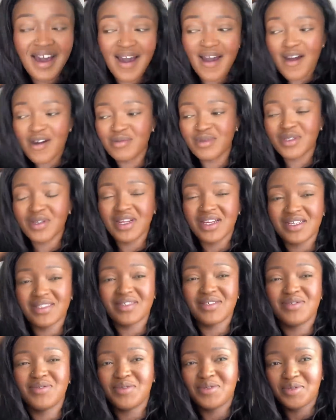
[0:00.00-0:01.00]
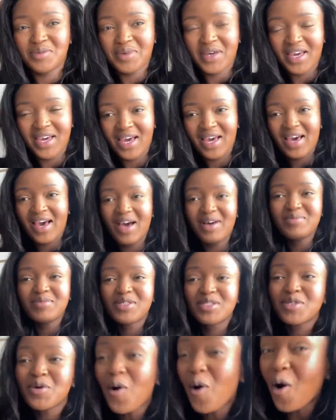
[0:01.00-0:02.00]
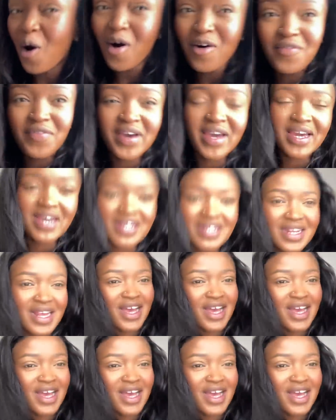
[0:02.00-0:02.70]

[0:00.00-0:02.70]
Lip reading: I'm so lazy to do my hair. I'm so over it.